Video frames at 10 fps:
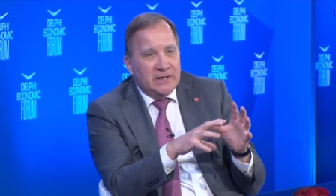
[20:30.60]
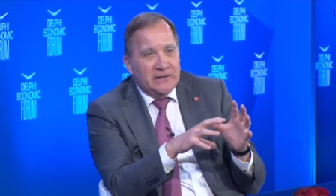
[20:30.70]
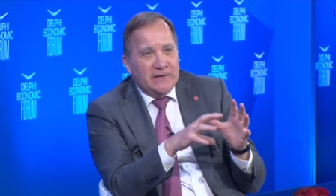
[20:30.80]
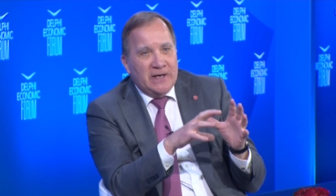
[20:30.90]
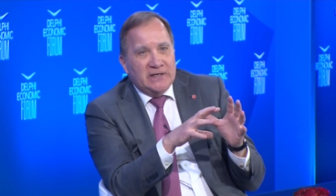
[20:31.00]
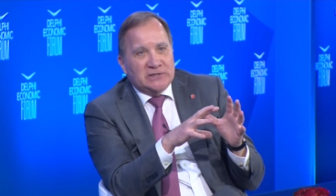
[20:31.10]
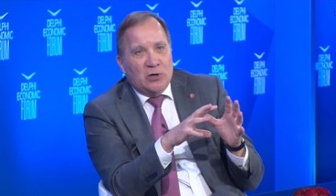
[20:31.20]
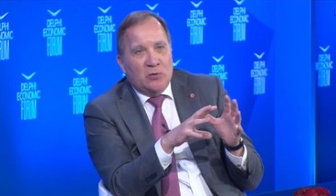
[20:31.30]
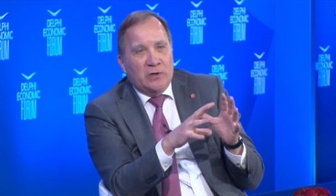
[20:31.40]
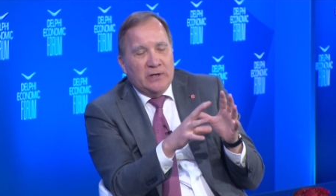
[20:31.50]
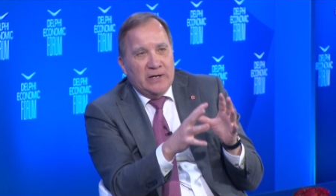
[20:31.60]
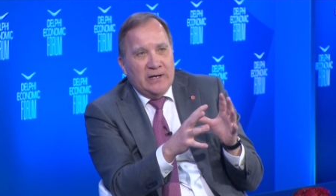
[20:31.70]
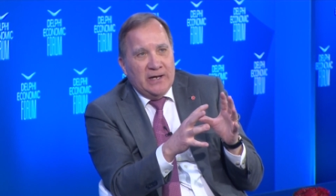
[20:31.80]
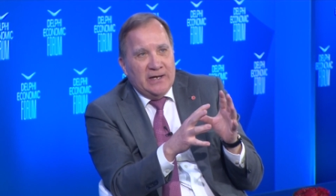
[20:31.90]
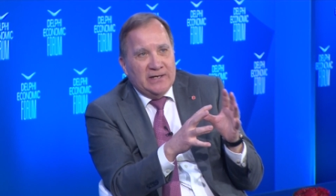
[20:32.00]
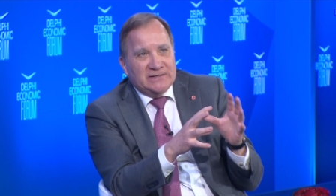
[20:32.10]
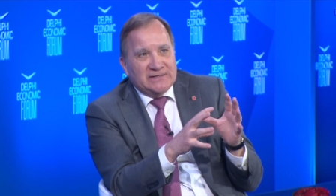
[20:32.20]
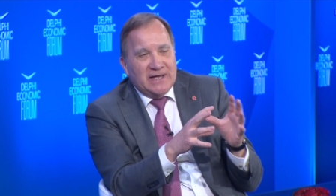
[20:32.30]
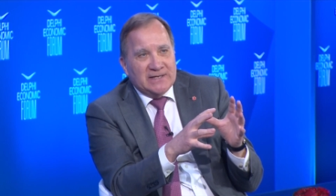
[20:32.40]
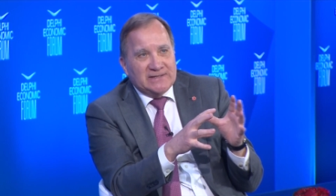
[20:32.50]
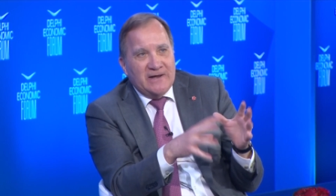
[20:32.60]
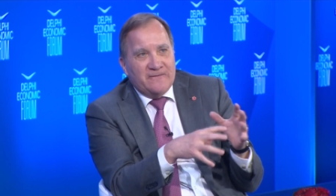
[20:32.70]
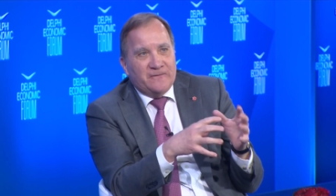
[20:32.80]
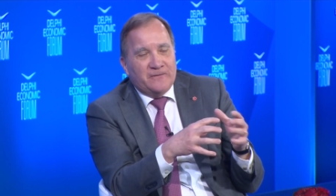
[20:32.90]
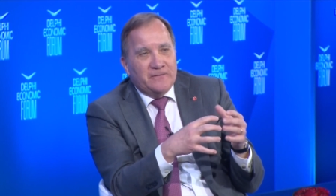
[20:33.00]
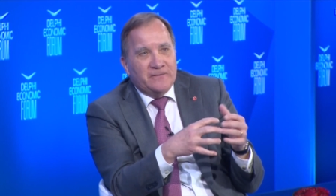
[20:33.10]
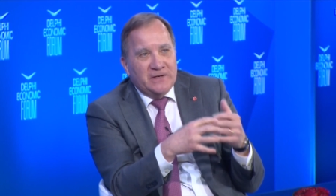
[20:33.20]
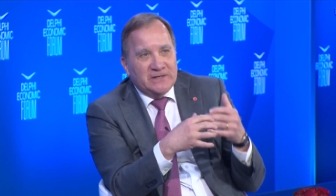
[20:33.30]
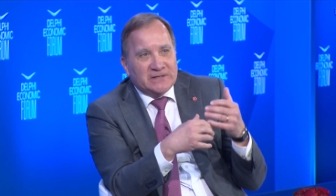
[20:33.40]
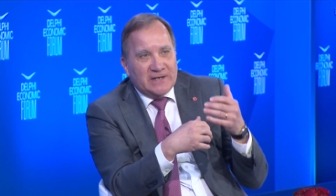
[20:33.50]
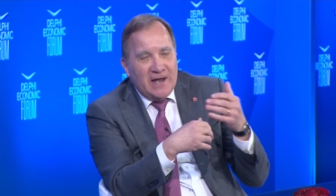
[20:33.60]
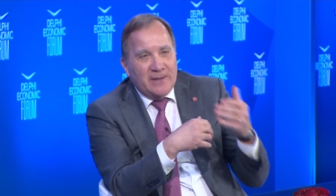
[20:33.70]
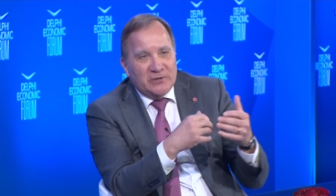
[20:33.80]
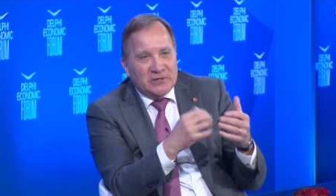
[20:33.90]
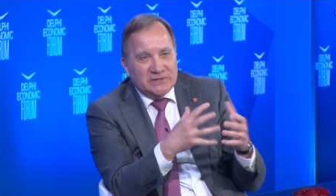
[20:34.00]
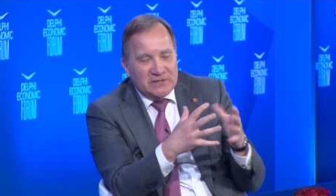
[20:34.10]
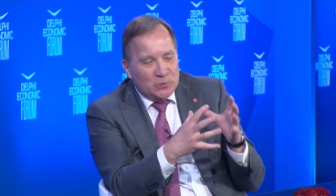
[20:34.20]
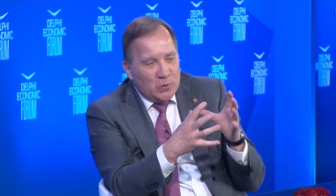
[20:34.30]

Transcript: that is. It's as if this climate transition.